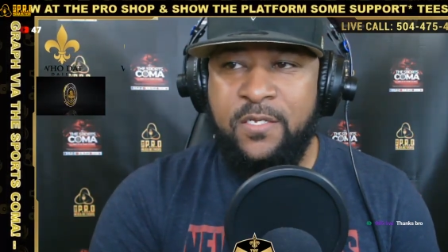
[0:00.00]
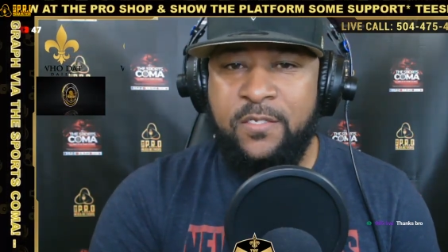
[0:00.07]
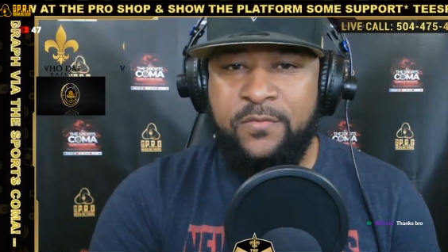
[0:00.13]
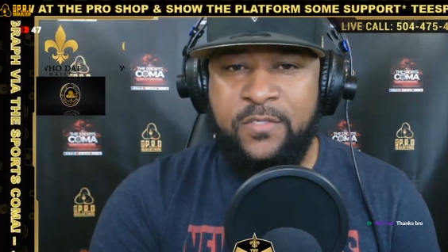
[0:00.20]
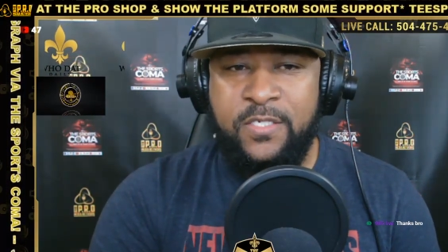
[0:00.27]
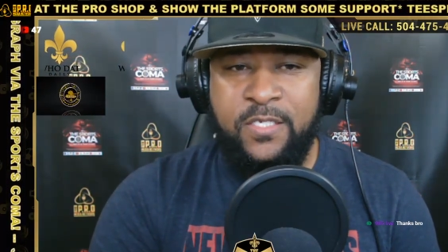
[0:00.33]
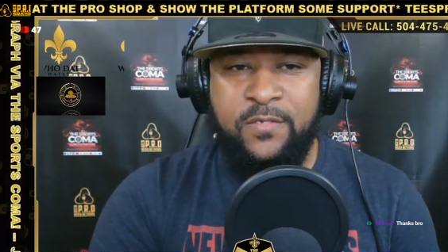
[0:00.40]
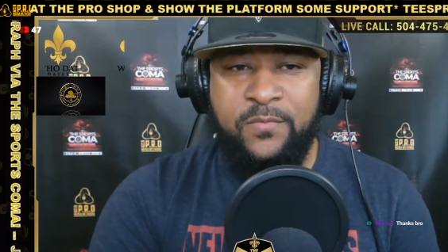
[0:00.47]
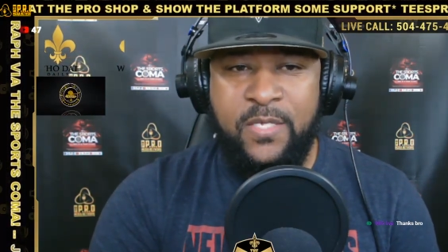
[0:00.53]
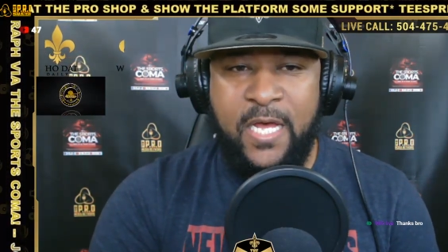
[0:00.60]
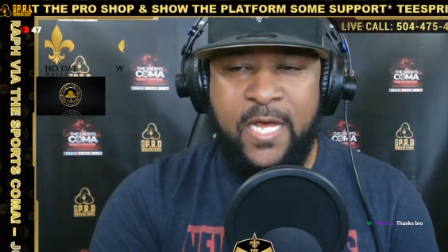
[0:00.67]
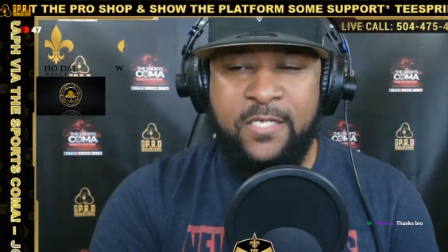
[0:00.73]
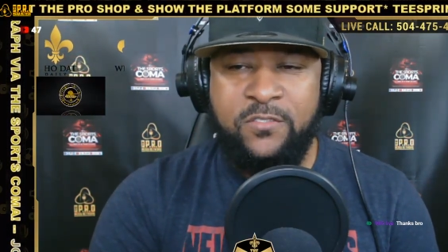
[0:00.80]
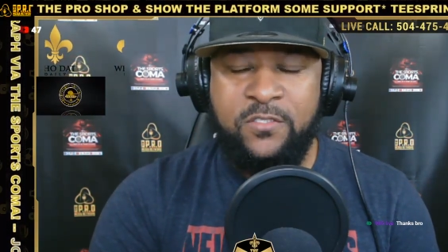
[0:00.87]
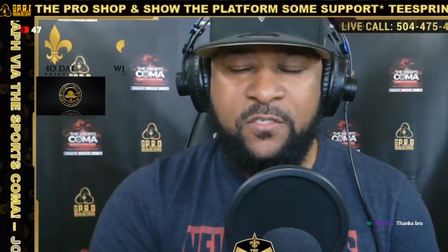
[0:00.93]
the
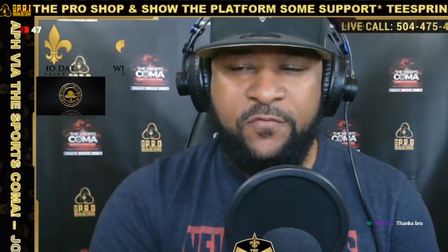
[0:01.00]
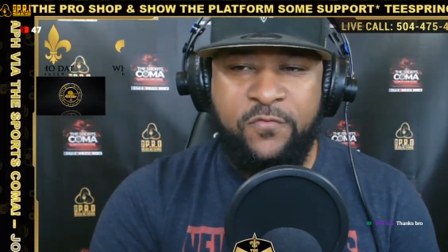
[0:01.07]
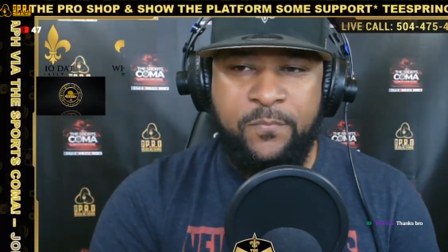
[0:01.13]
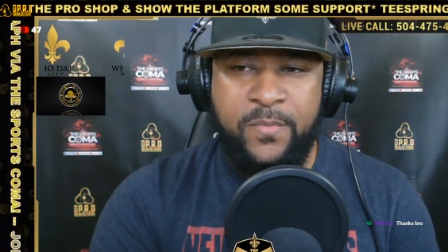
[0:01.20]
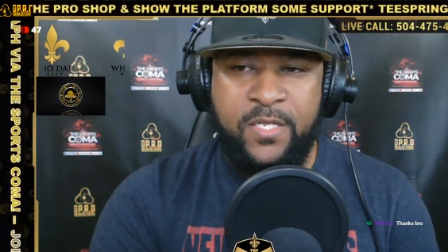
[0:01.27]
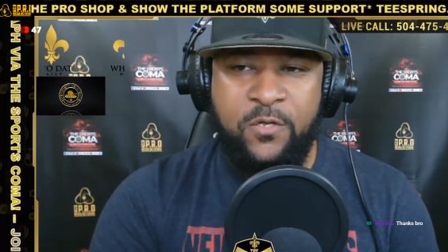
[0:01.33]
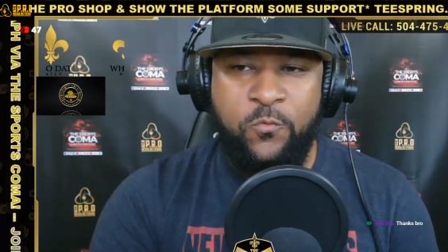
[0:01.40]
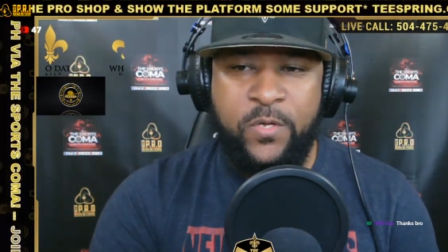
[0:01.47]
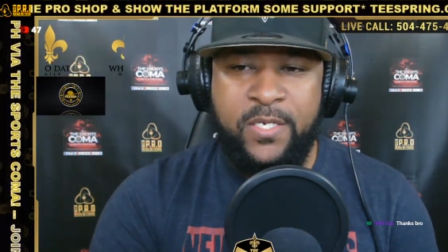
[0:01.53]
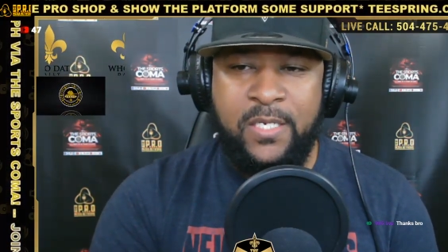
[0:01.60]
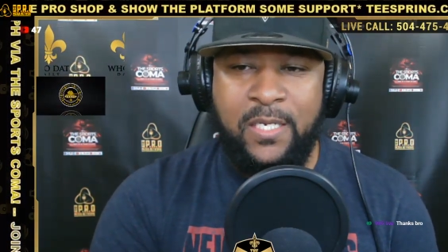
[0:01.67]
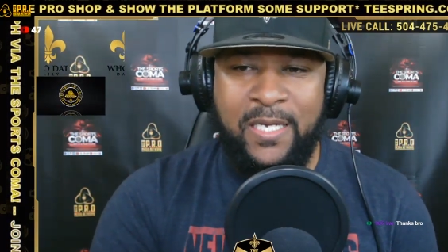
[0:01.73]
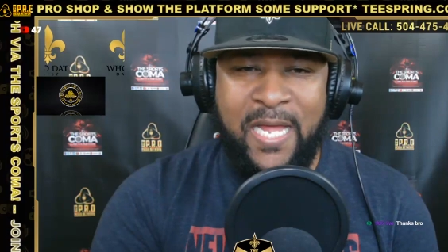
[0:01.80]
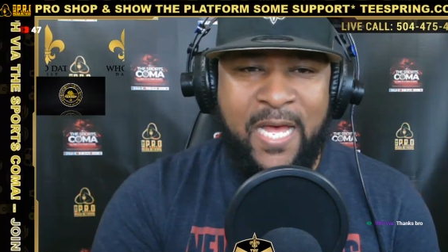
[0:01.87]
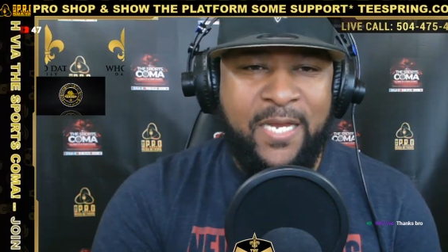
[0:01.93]
guys that they're familiar with, and
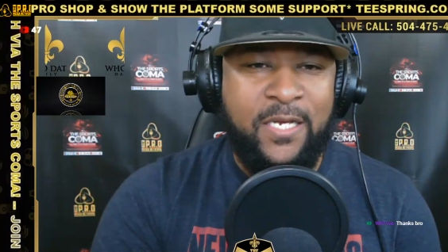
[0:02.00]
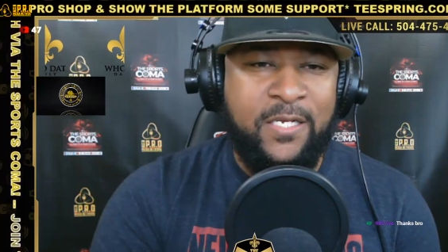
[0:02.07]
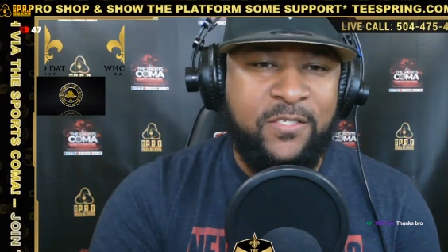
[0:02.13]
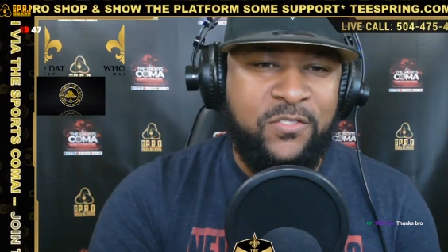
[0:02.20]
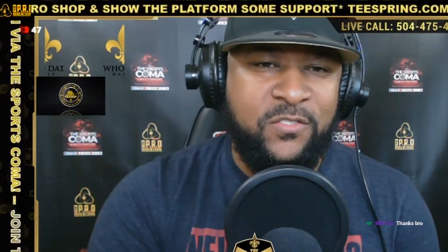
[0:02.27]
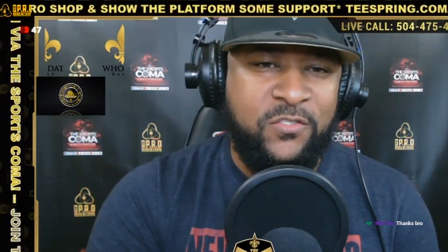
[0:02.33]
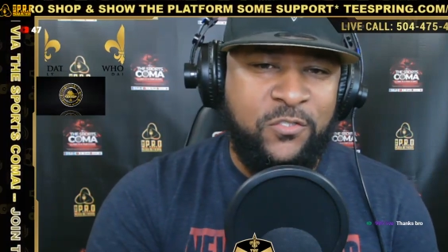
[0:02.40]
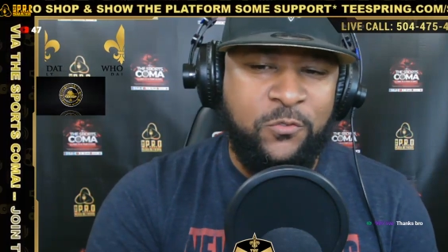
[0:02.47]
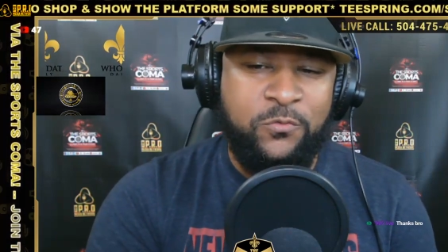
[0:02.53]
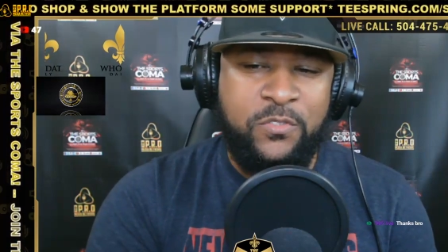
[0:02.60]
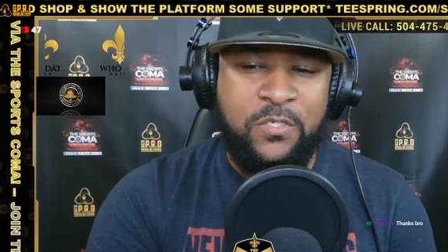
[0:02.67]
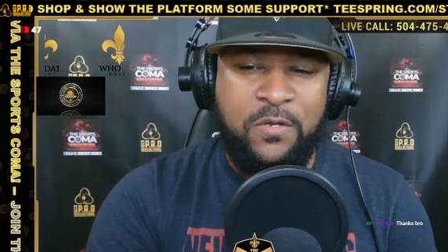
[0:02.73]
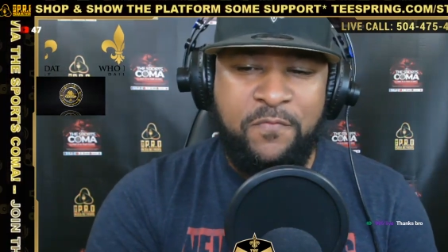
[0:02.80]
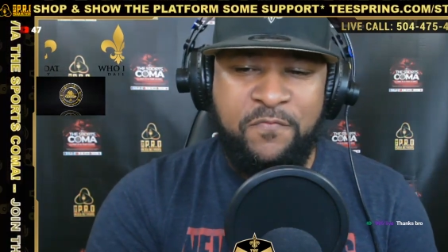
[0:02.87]
a lot of this is due to the